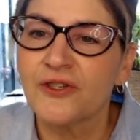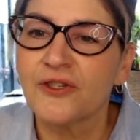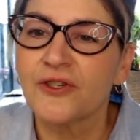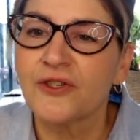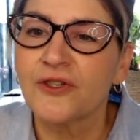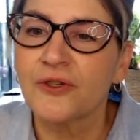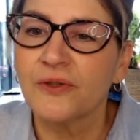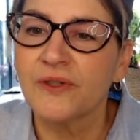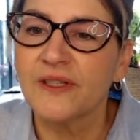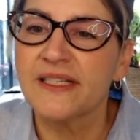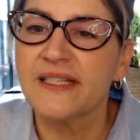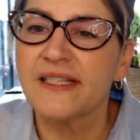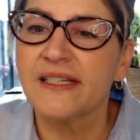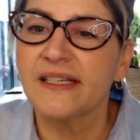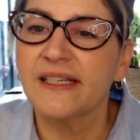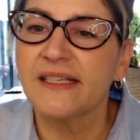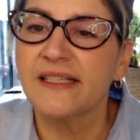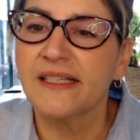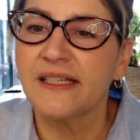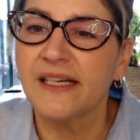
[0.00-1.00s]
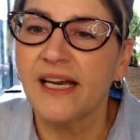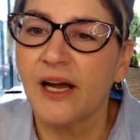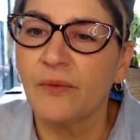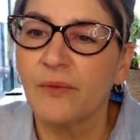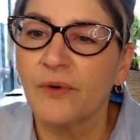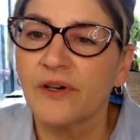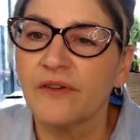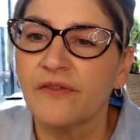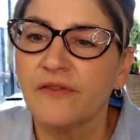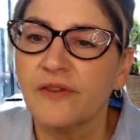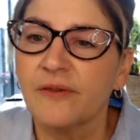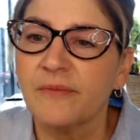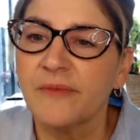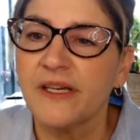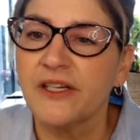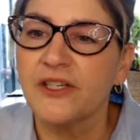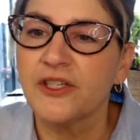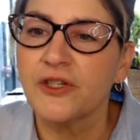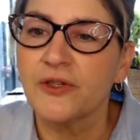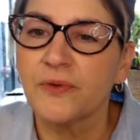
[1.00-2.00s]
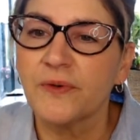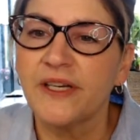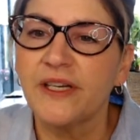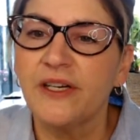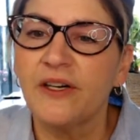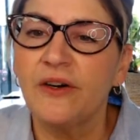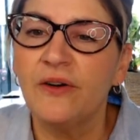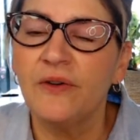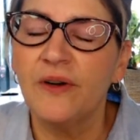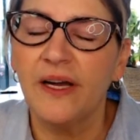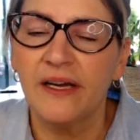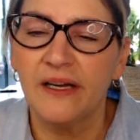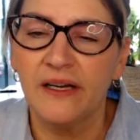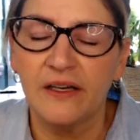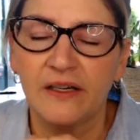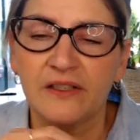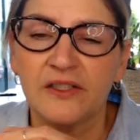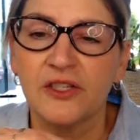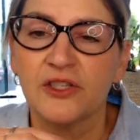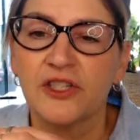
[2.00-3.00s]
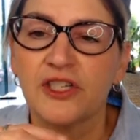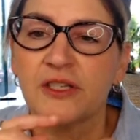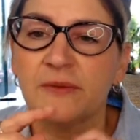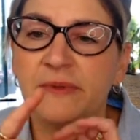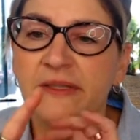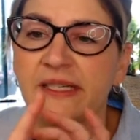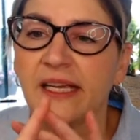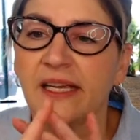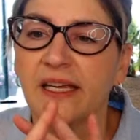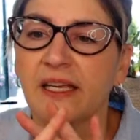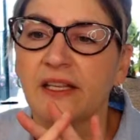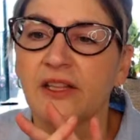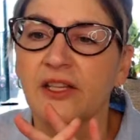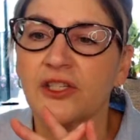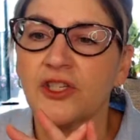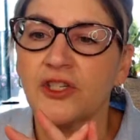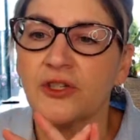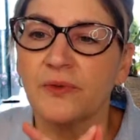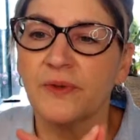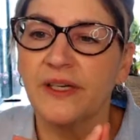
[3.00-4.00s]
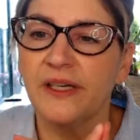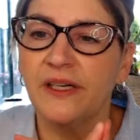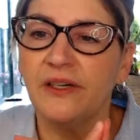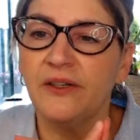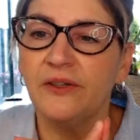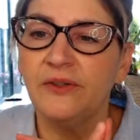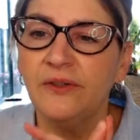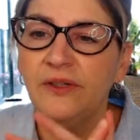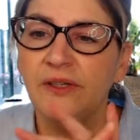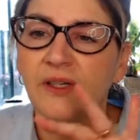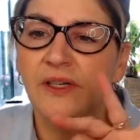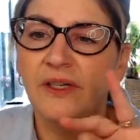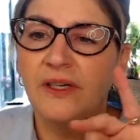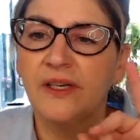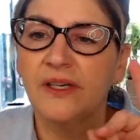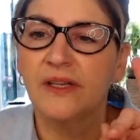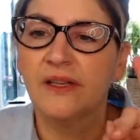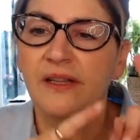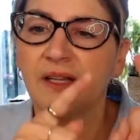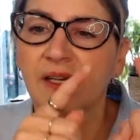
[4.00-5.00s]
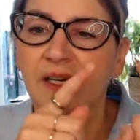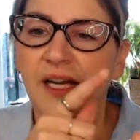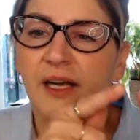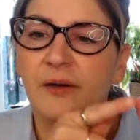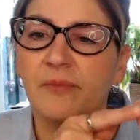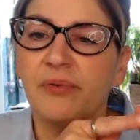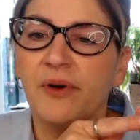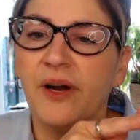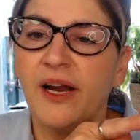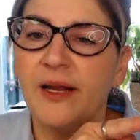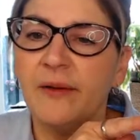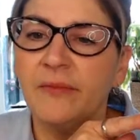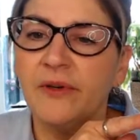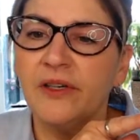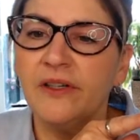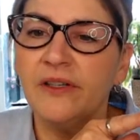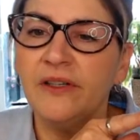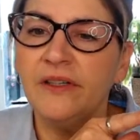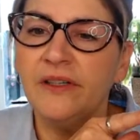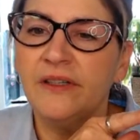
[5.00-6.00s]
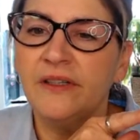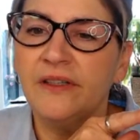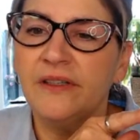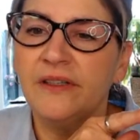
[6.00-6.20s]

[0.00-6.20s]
Trulicity did not work for me. Trio. So she's been taking the trio, the gut primer,